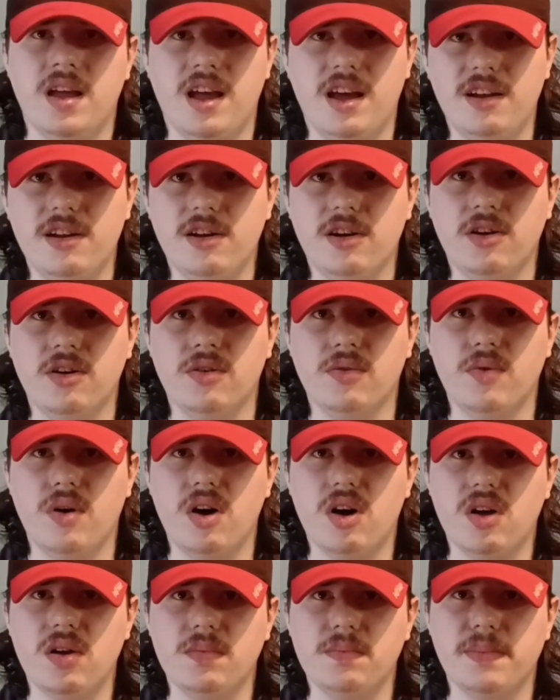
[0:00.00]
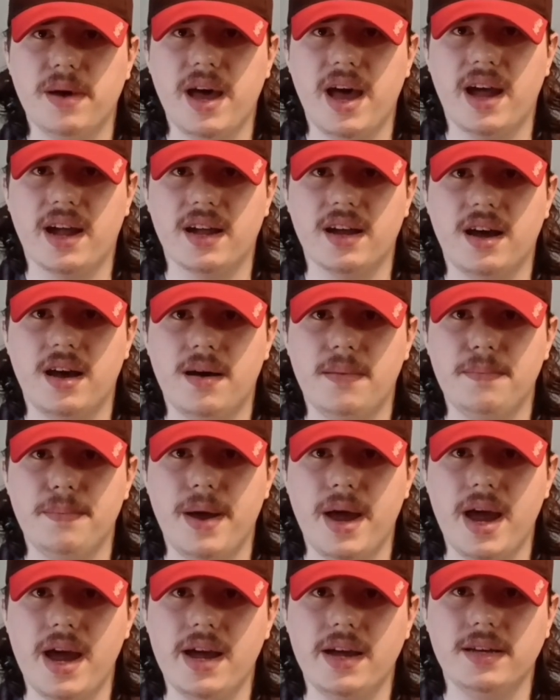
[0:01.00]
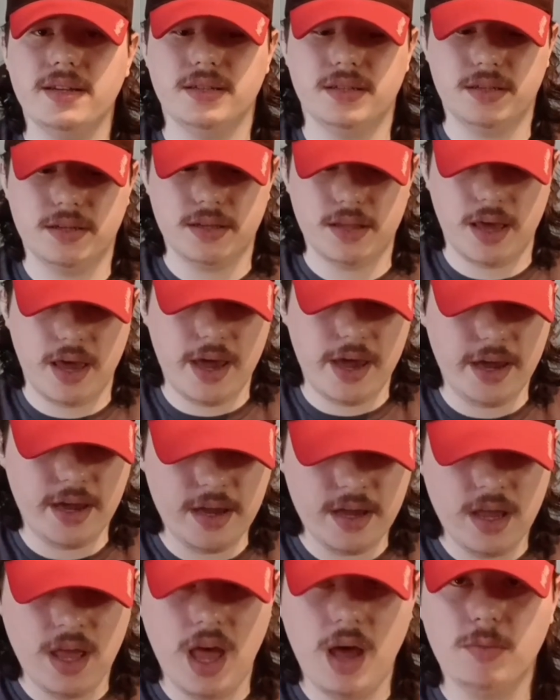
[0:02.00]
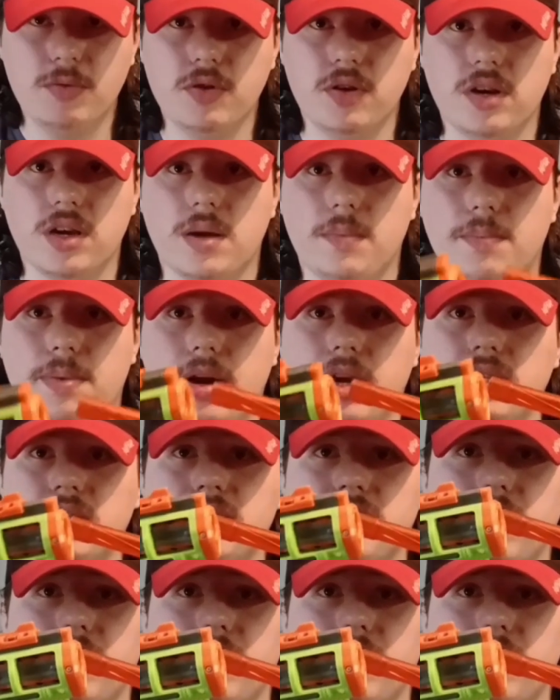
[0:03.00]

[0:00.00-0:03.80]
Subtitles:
Hello, welcome back. I'm Matt, and today we're doing a comparison